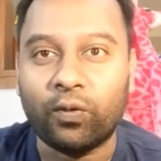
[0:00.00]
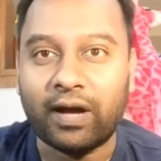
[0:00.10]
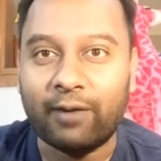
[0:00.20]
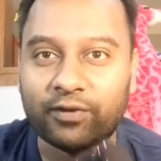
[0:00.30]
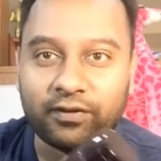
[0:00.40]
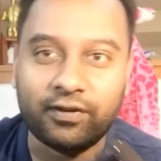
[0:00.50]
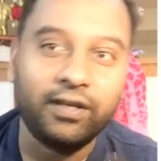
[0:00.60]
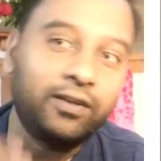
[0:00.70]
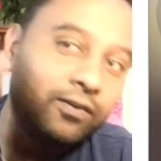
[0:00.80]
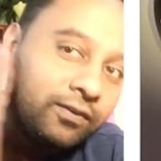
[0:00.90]
after 3
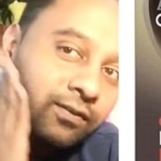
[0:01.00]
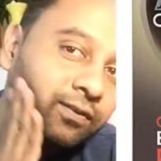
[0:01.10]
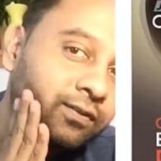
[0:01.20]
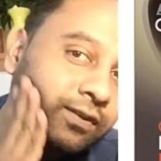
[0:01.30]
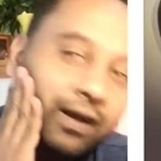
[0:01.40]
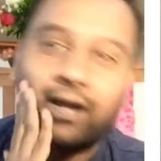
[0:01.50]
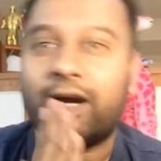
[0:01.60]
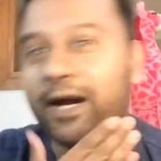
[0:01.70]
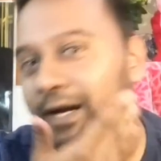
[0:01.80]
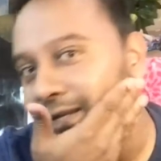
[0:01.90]
use, I
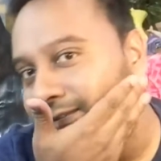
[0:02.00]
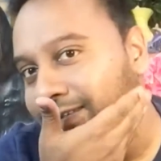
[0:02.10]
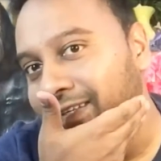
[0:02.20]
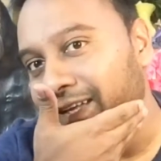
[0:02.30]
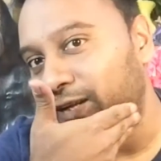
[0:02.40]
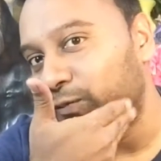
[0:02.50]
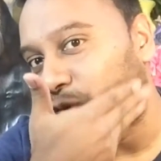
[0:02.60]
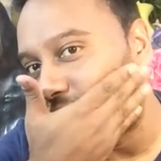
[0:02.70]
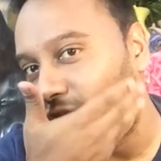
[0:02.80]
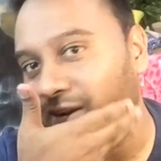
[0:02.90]
hardly see any
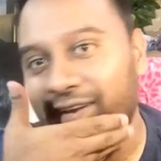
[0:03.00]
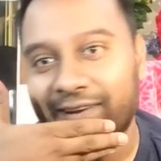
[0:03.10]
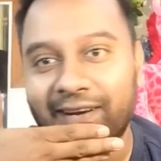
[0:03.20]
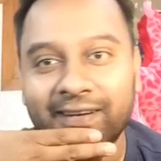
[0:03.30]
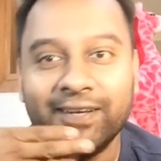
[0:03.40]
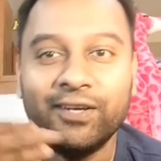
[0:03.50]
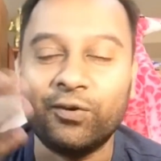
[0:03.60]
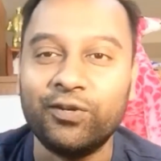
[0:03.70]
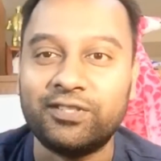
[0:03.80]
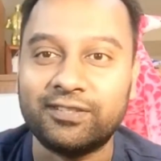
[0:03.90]
more gray hair,
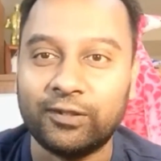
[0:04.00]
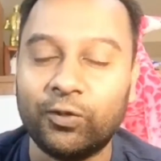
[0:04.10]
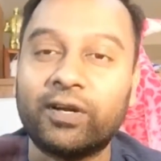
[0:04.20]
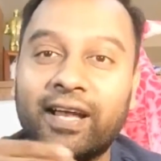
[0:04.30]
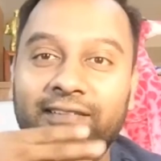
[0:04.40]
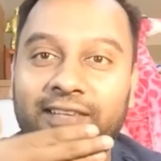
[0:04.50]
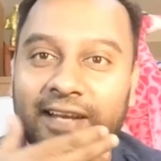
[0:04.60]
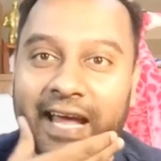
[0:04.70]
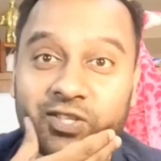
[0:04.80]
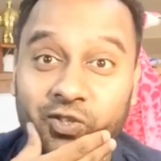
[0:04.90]
which is look, and it's a
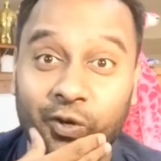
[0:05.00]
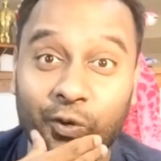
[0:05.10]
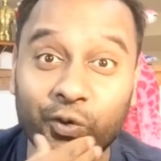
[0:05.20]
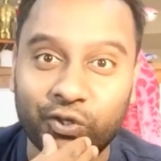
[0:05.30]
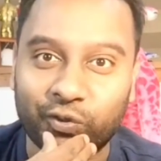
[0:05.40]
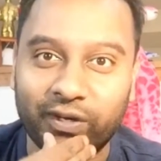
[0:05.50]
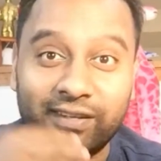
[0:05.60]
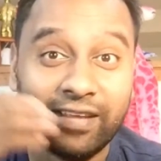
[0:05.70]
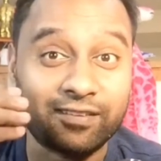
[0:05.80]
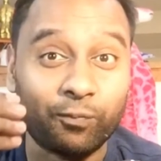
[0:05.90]
natural look to it.
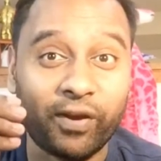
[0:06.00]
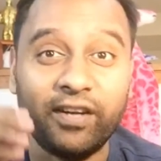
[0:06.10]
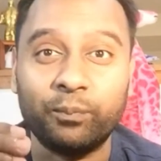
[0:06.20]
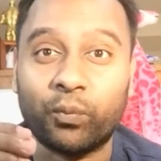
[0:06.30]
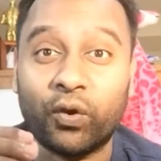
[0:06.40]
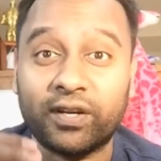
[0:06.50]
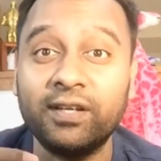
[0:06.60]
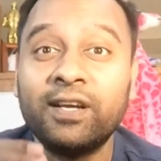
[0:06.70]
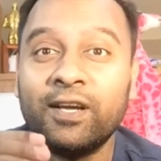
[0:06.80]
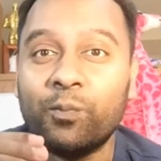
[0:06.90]
That's very
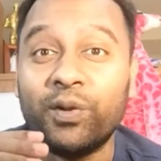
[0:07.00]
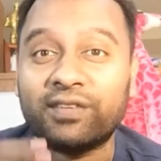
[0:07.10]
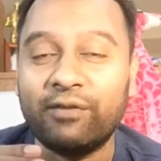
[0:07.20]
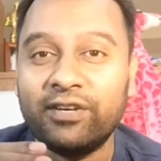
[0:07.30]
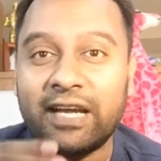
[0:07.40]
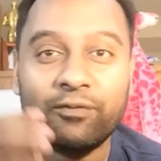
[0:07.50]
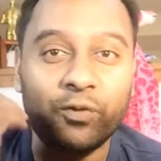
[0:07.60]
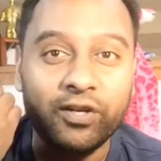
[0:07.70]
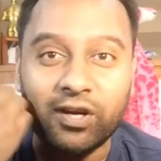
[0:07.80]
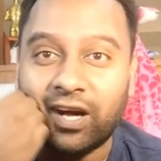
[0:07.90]
important because every time
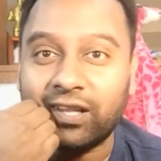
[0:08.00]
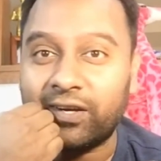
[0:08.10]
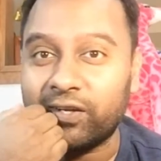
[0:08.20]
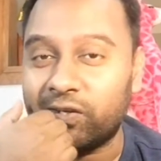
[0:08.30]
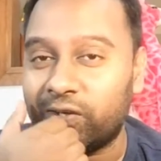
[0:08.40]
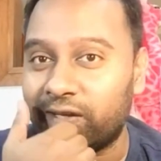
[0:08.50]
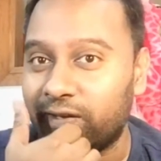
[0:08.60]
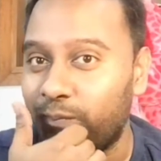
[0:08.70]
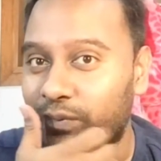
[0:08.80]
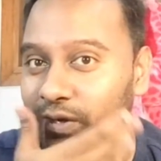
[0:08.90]
when you color your
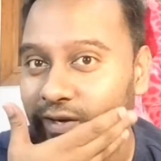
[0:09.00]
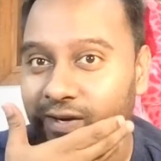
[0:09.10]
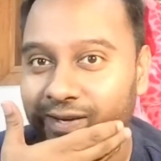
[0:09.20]
beard,